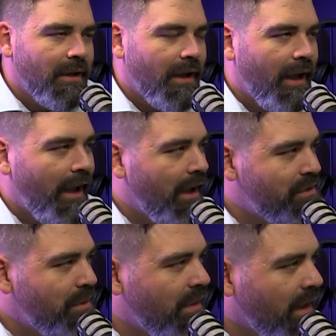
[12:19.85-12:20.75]

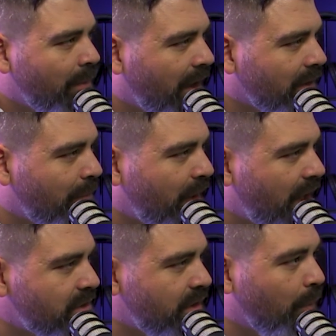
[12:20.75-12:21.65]
As you think about
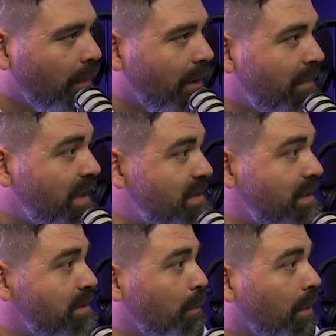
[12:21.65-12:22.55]
compassion and where it meets
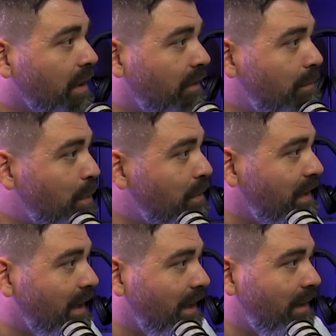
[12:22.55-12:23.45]
this work of
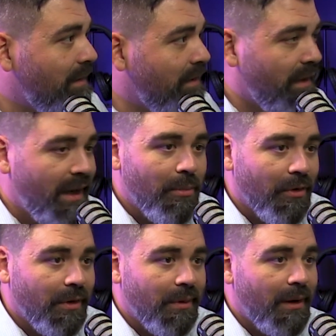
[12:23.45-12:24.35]
moving into the
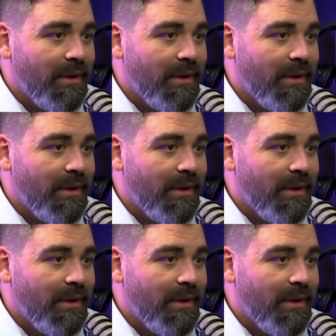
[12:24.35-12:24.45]
neighborhood, right?